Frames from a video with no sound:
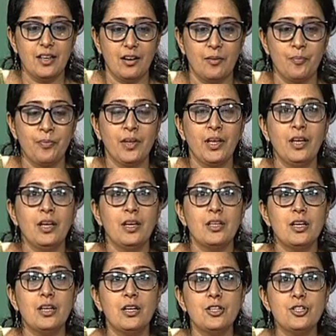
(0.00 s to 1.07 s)
India.
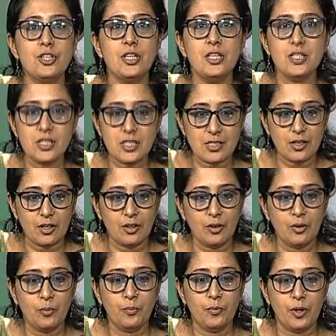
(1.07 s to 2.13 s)
Uh, she's
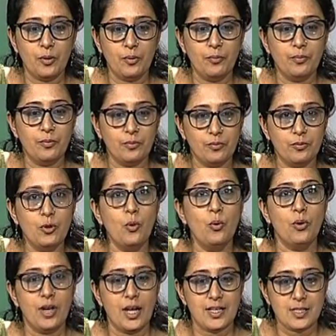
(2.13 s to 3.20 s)
uh, uh,
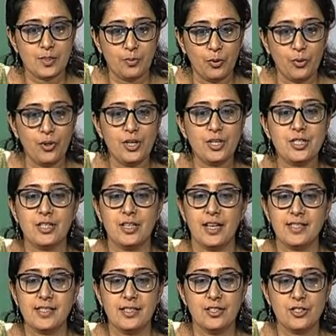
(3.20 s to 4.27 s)
known as a poet, an
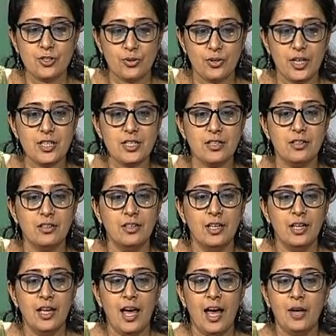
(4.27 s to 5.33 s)
excellent orator,
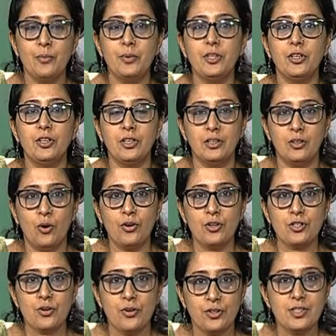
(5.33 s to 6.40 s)
and with her
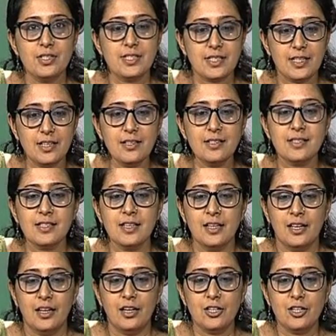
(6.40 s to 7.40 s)
oratorial skills,